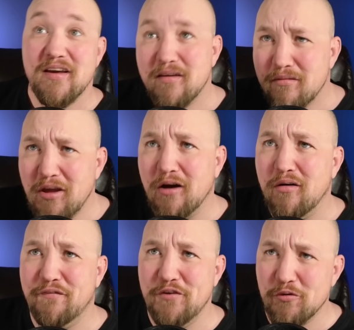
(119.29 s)
You know,
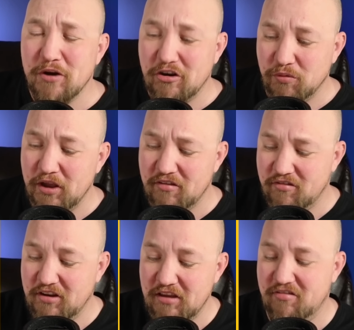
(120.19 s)
a few
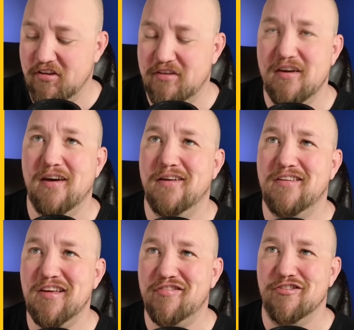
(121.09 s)
retweets,
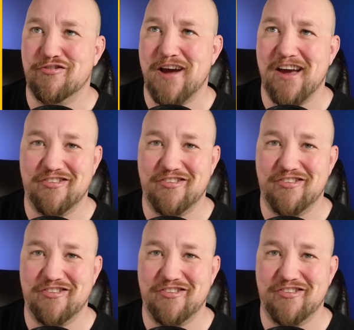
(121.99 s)
decent traction